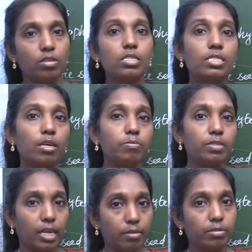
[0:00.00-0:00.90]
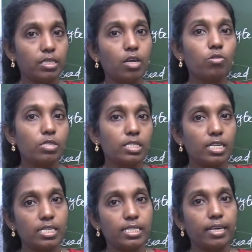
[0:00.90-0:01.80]
sometimes
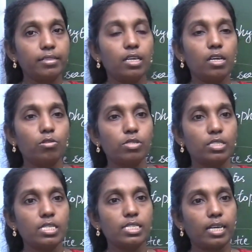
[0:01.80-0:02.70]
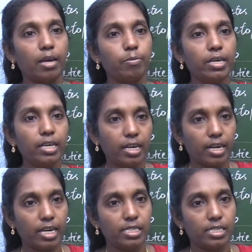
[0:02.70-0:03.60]
questions, ethical questions can be
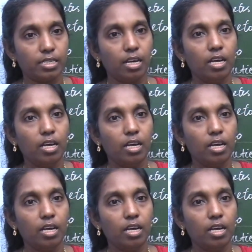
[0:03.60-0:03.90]
raised